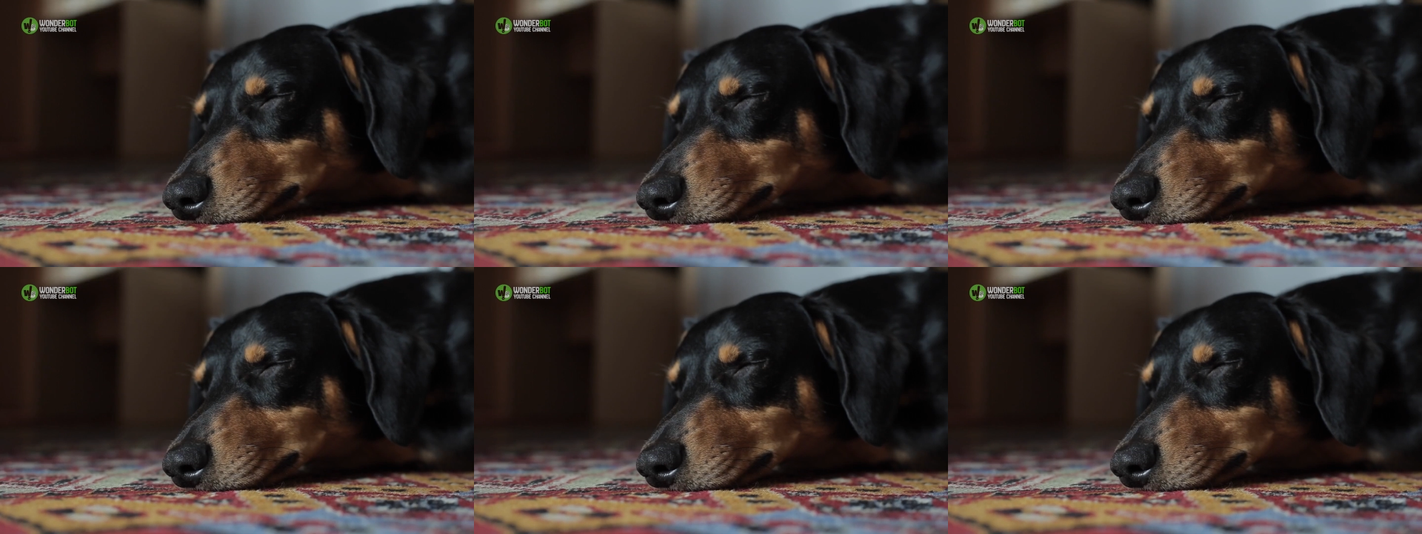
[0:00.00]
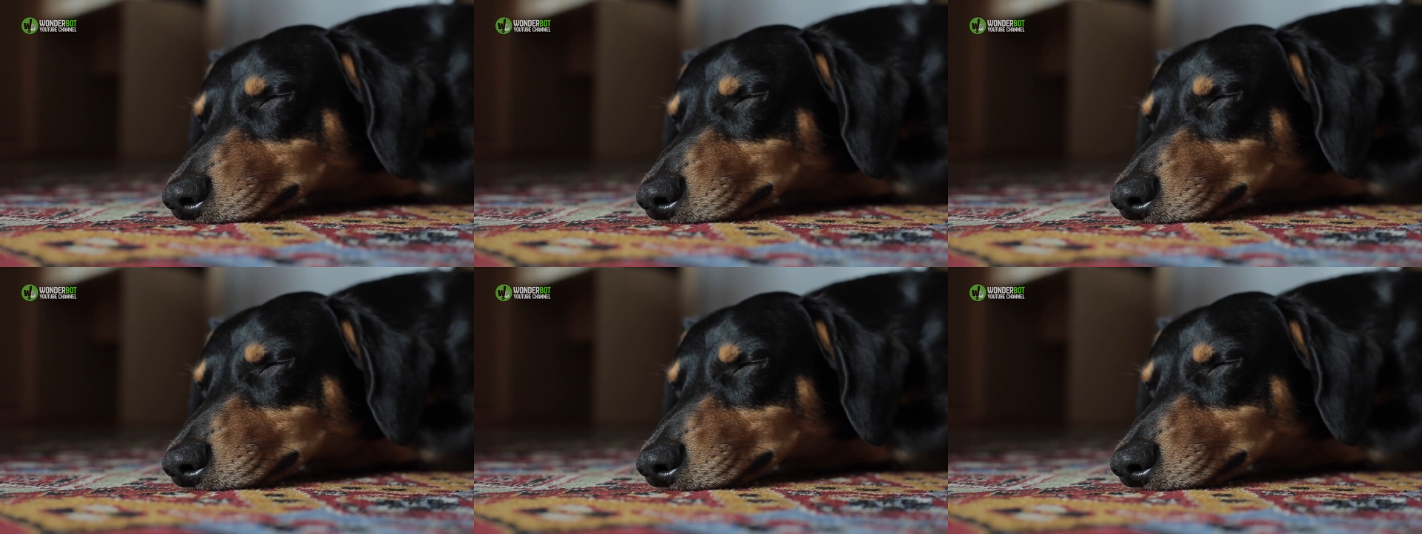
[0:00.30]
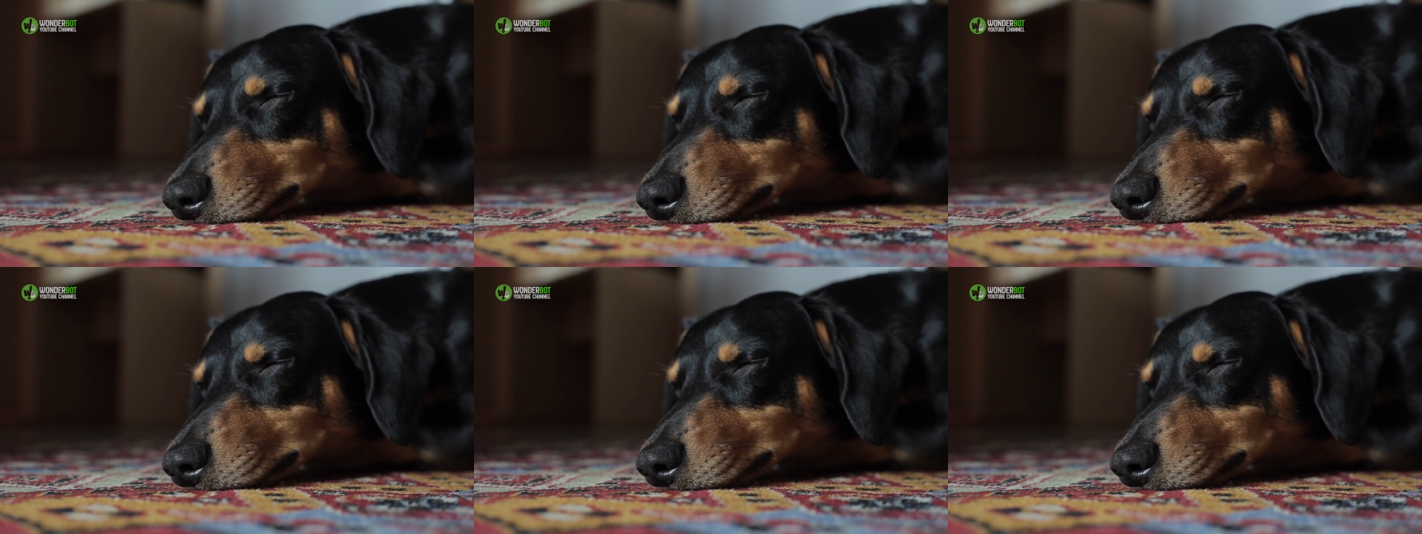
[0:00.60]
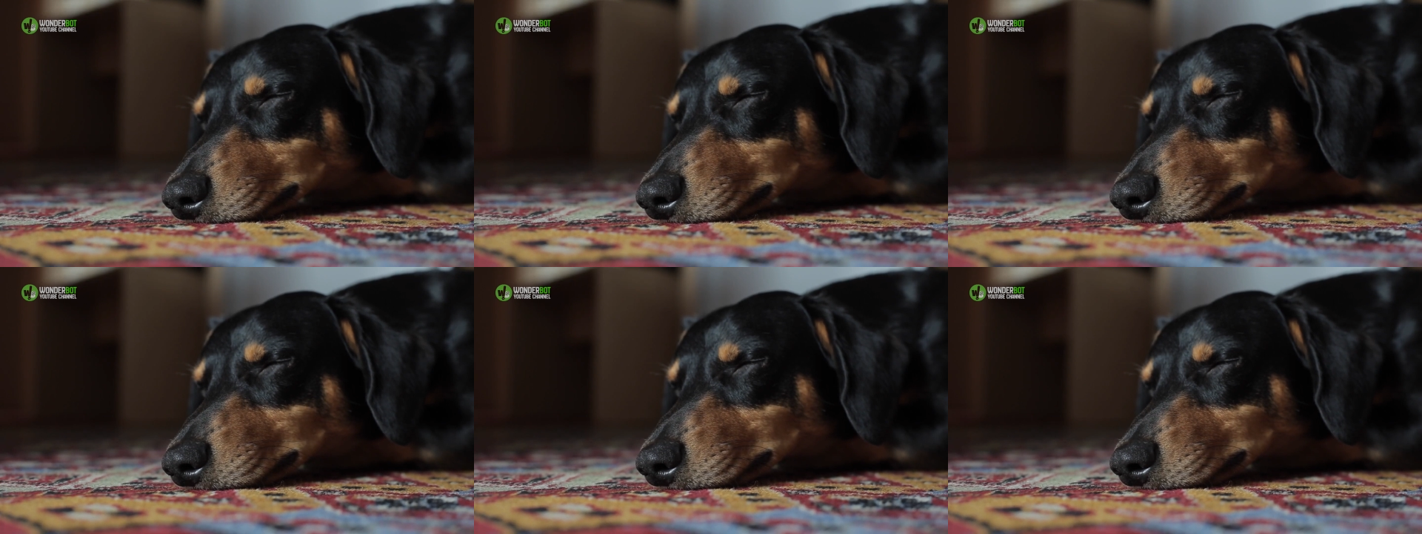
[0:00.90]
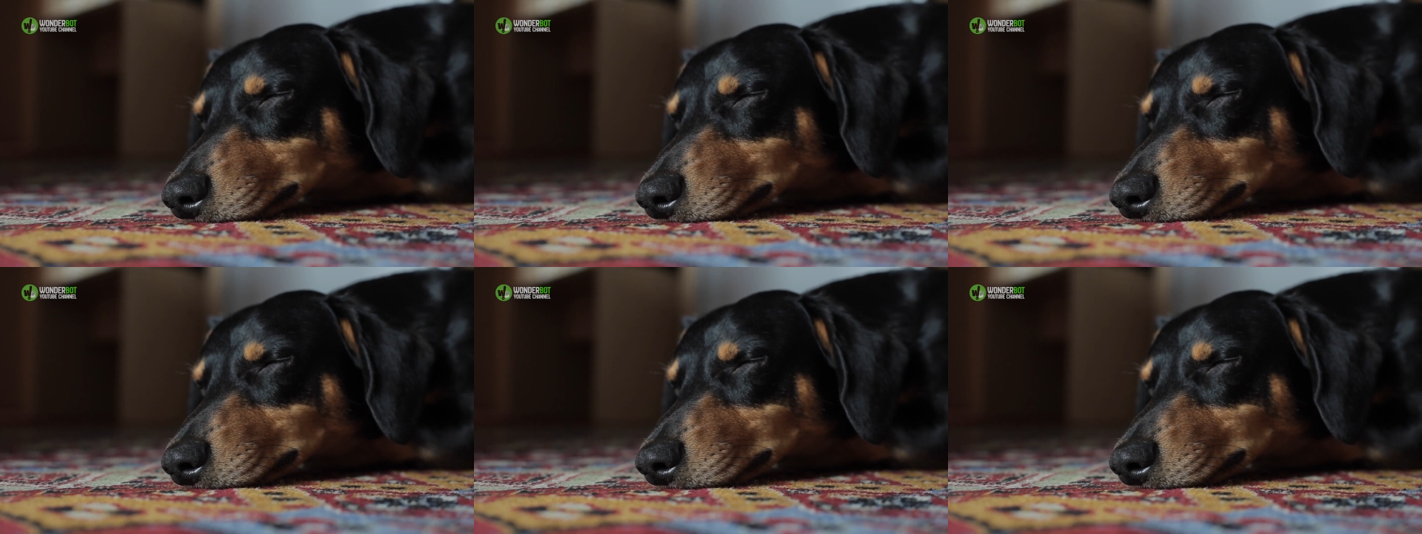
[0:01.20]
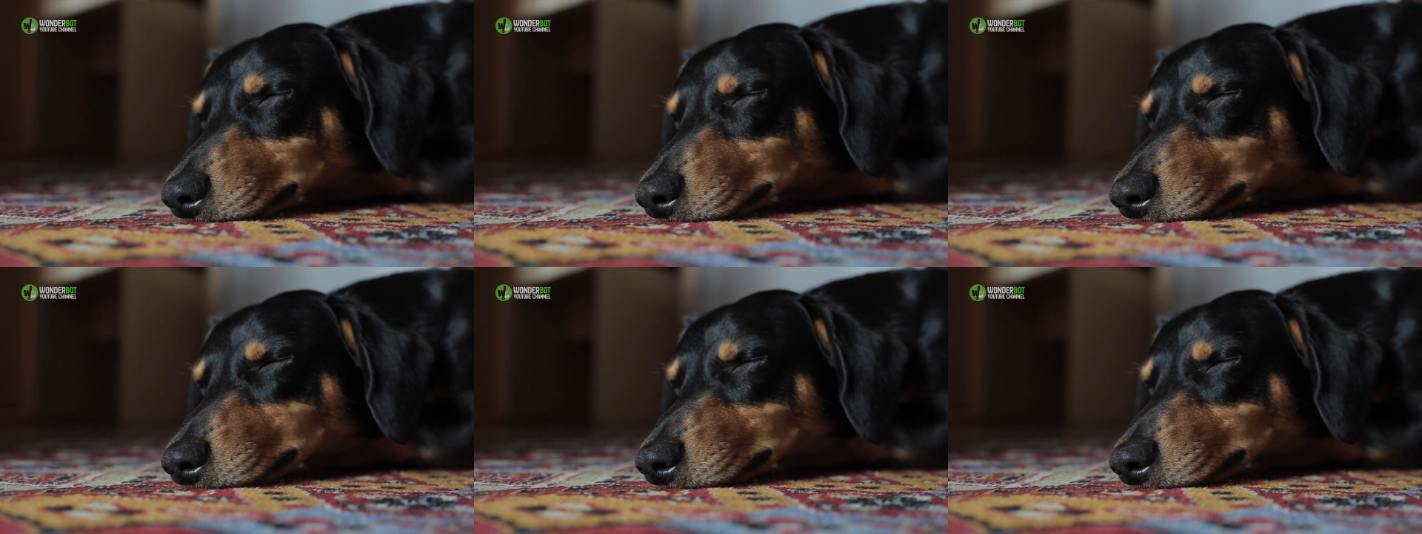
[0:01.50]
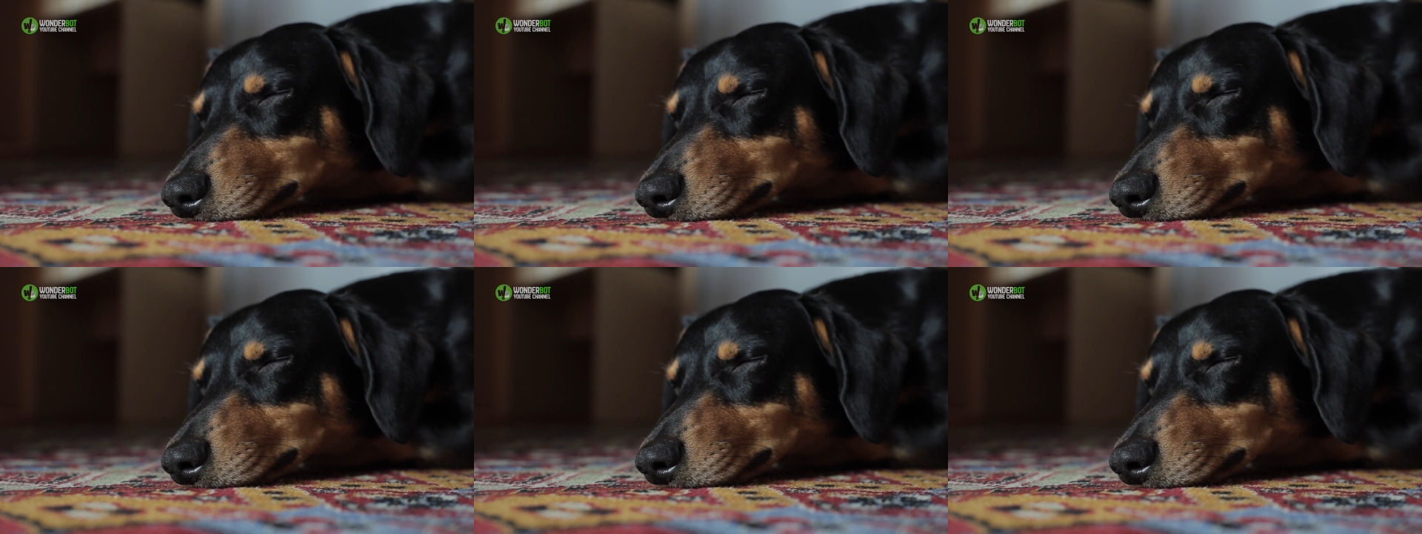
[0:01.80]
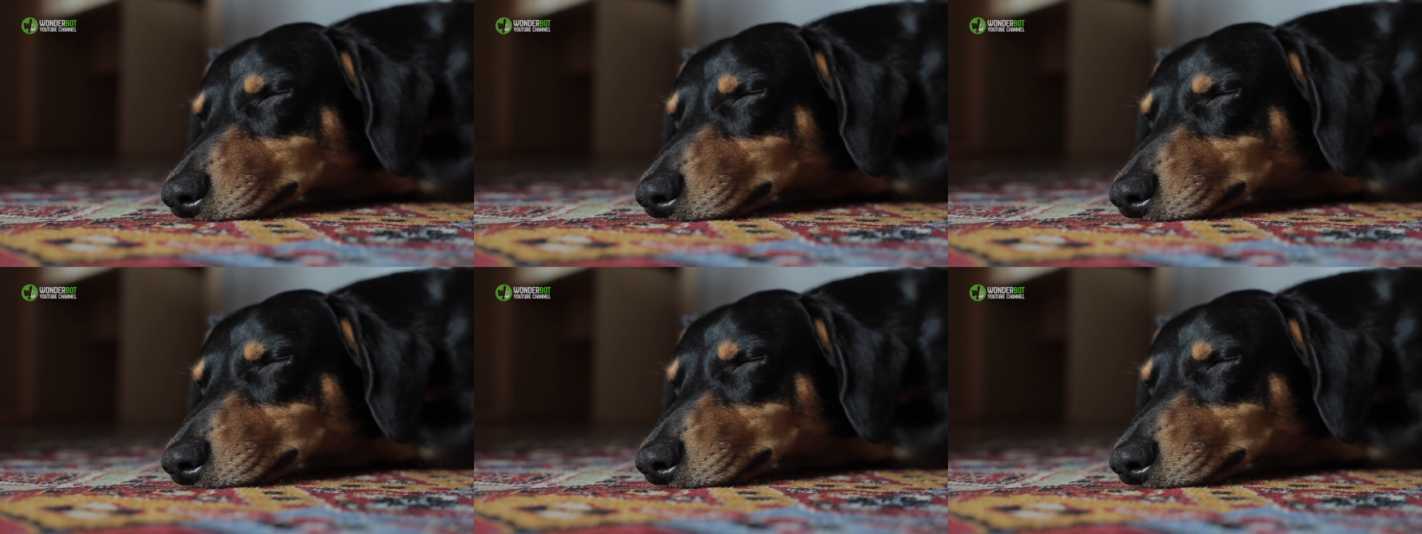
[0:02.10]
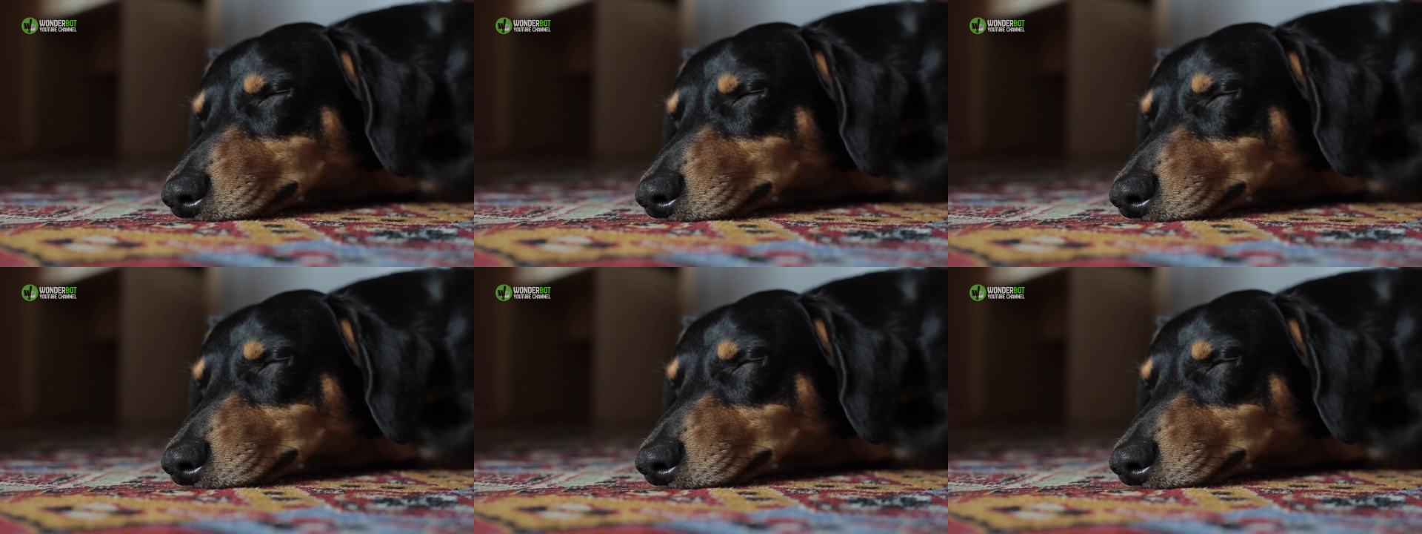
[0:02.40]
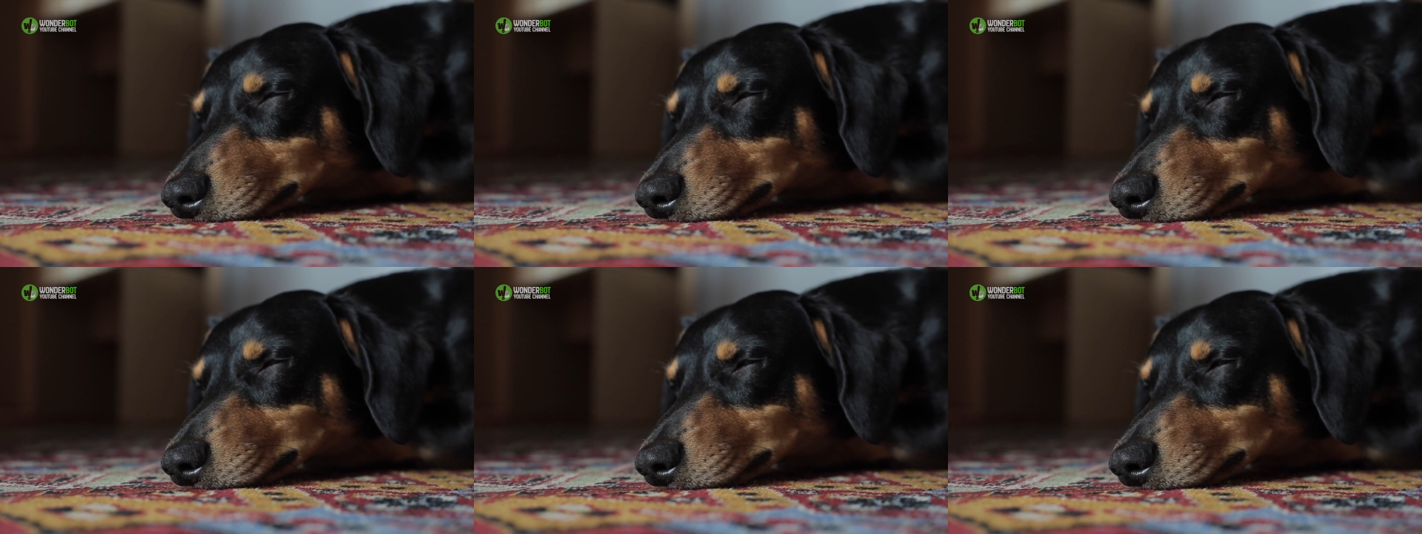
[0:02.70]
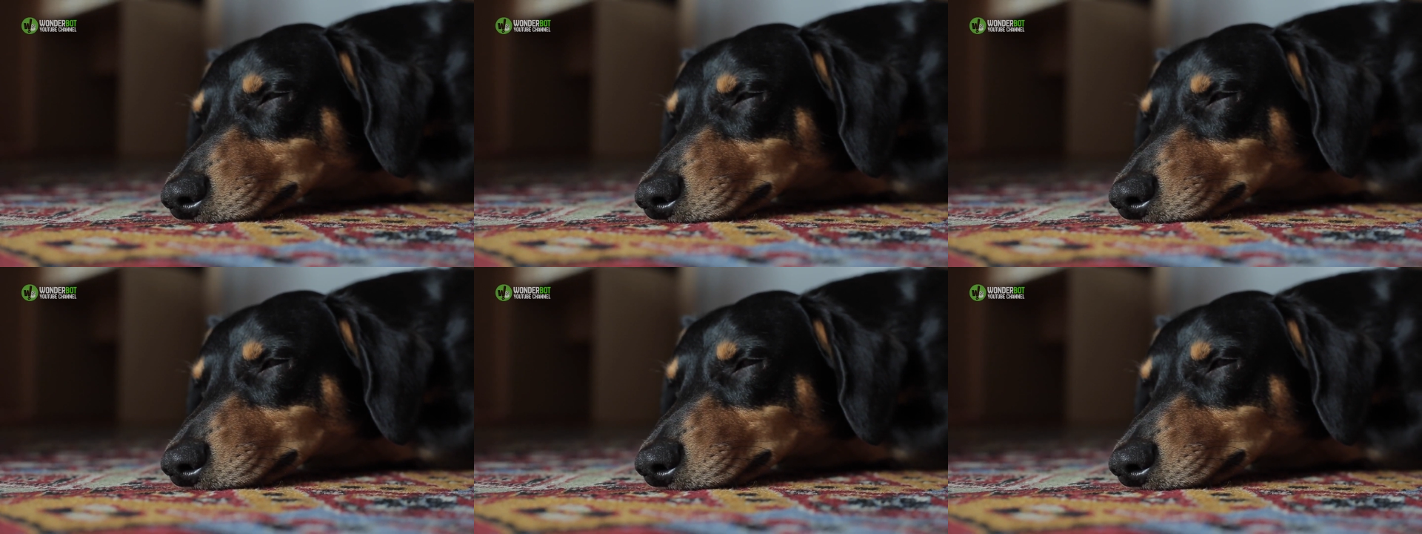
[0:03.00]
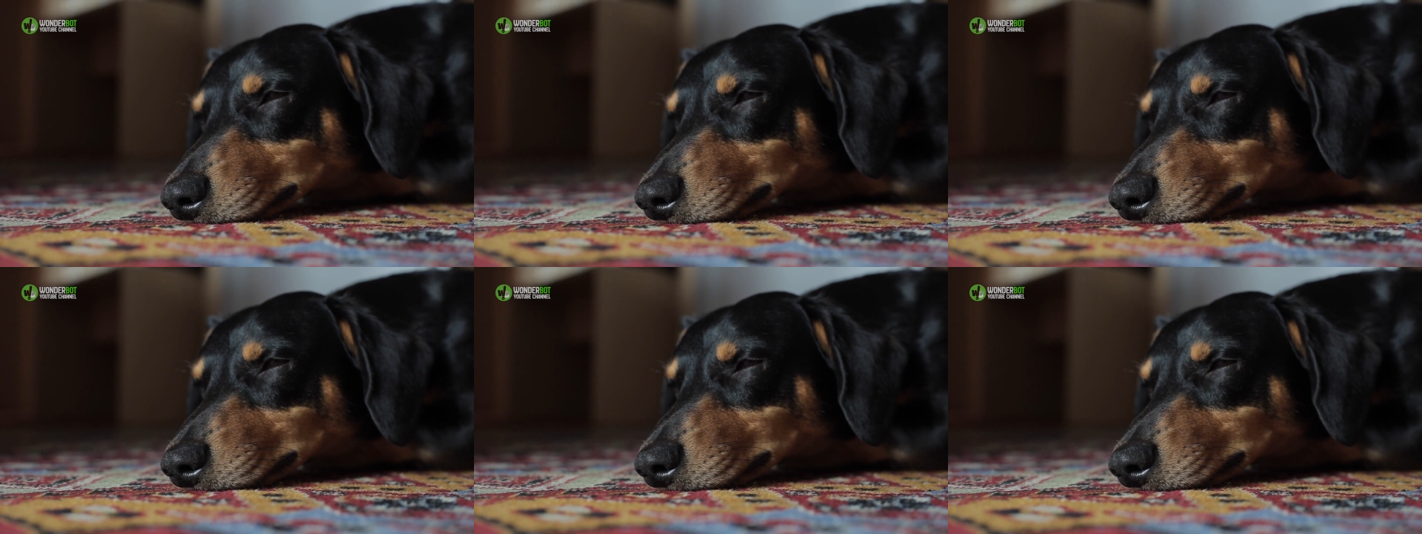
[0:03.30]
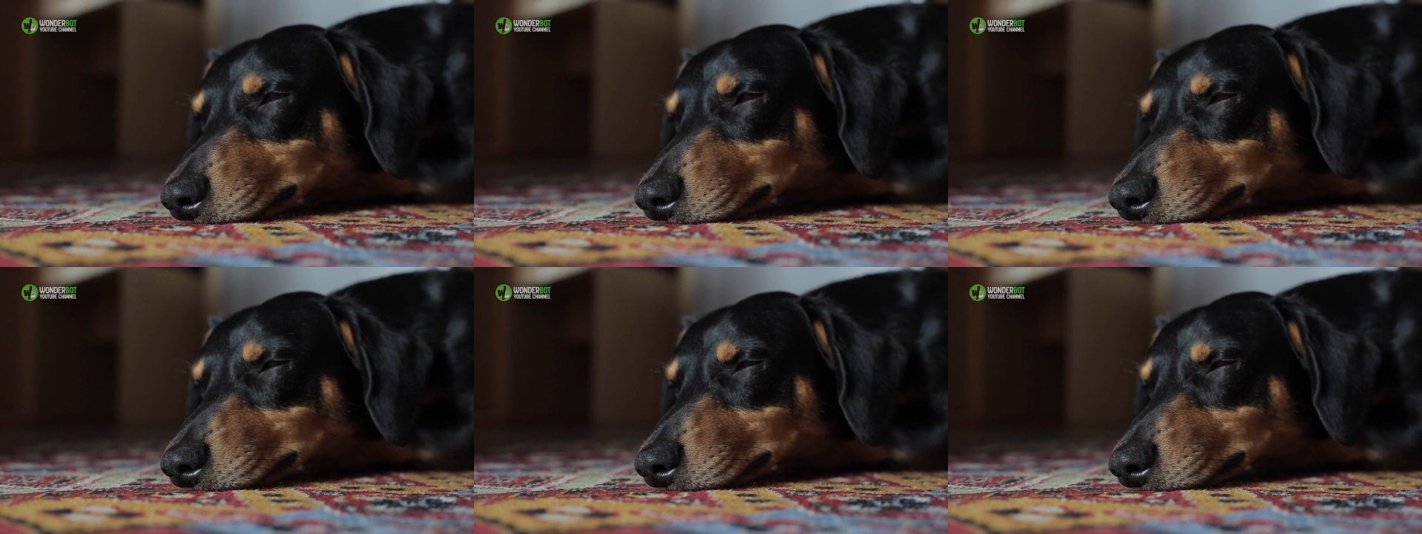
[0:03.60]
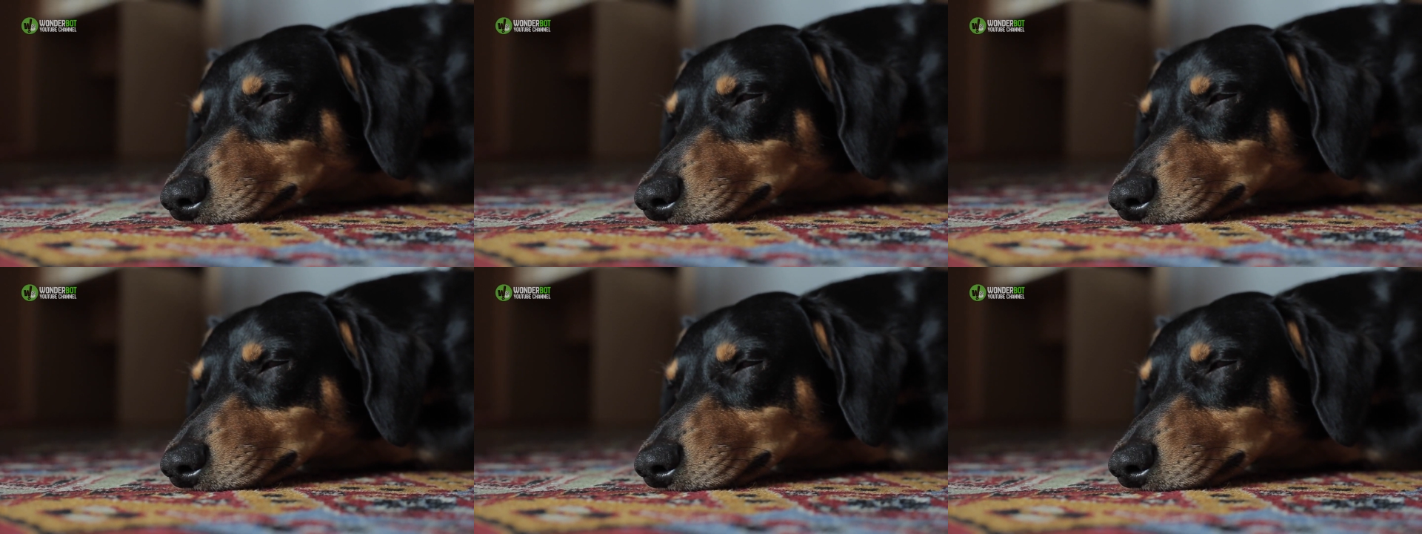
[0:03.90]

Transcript: (no speaker visible)